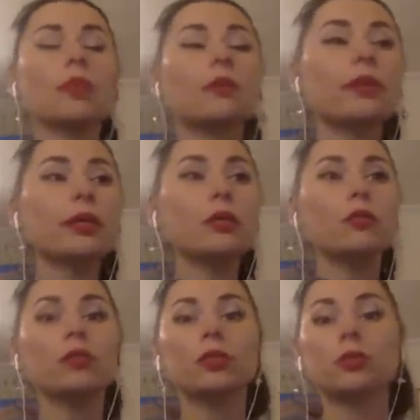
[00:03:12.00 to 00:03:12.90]
Very
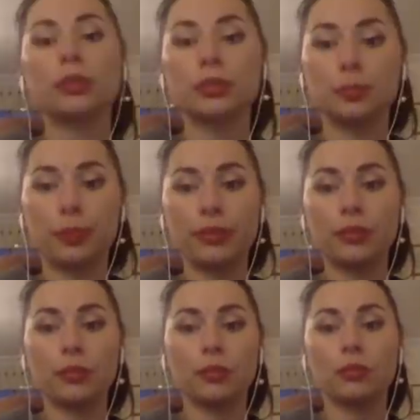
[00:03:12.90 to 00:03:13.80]
often you're
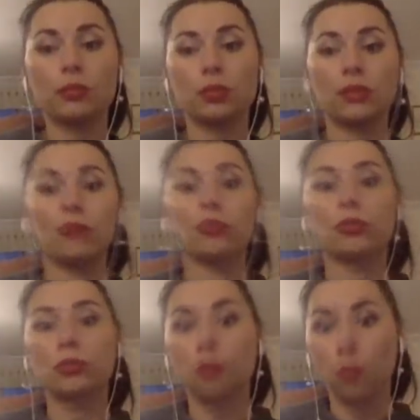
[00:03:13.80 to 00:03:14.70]
independent because you have your
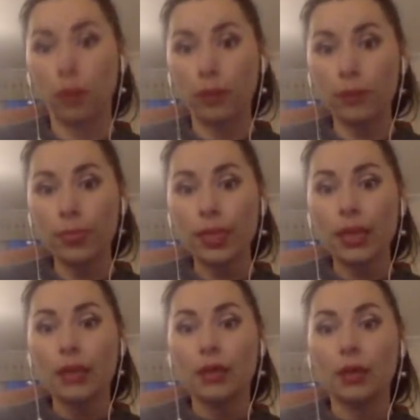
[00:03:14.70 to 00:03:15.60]
trauma.
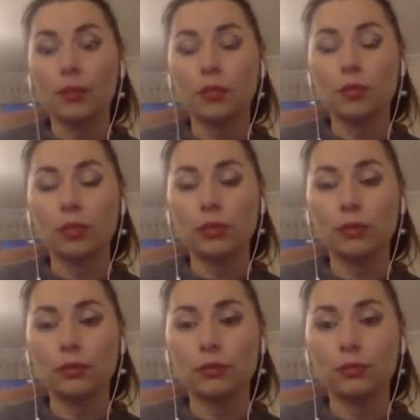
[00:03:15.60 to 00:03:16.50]
Probably I
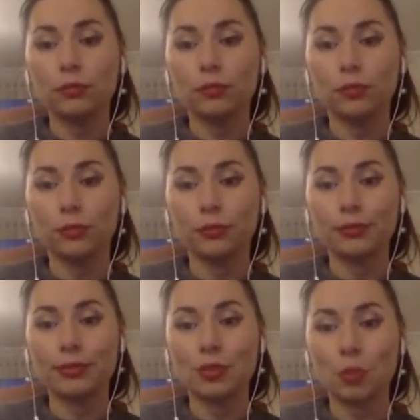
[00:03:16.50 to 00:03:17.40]
will do for you
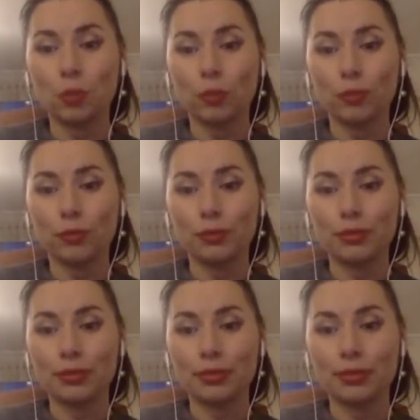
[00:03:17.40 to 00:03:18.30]
this topic because
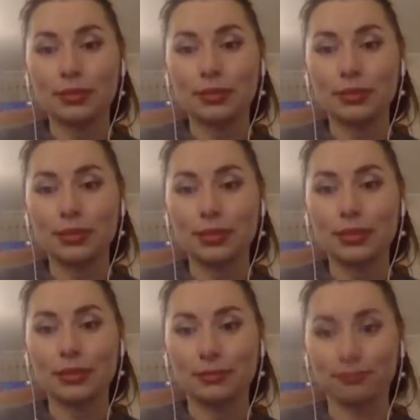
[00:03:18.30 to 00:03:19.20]
I see that it's
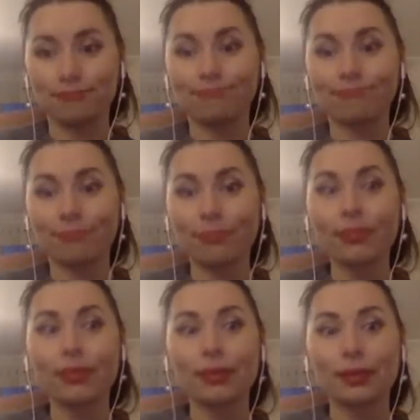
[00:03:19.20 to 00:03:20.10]
really
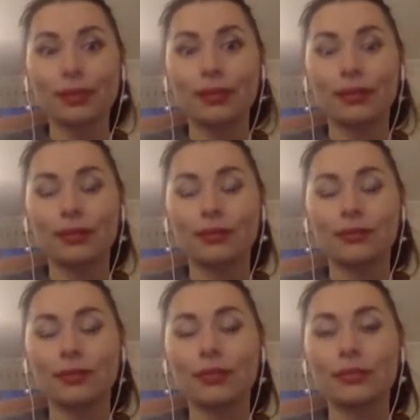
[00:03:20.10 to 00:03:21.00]

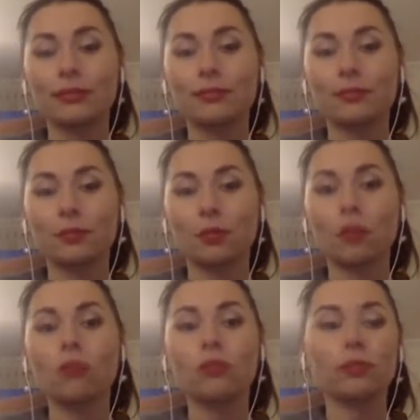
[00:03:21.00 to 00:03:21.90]
very
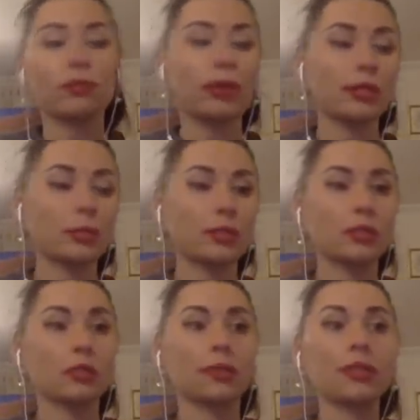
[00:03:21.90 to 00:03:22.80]
often you ask me
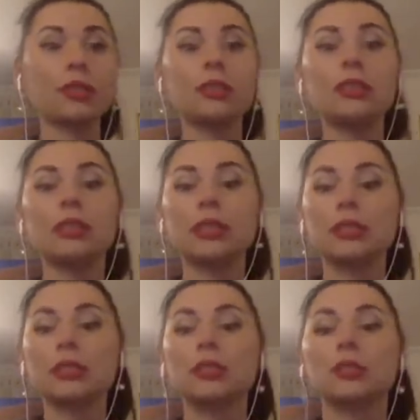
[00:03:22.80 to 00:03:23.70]
these questions.
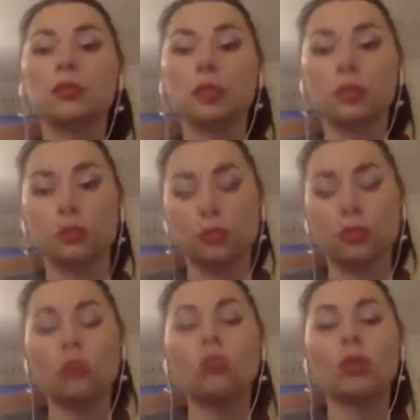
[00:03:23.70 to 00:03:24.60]
Yes, you need to
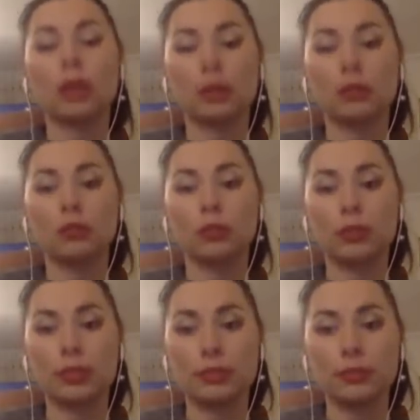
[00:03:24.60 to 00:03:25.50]
know how to
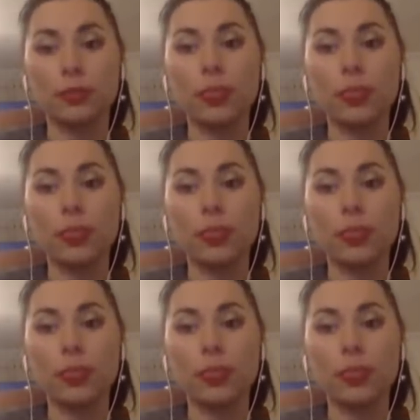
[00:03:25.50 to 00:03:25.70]
receive.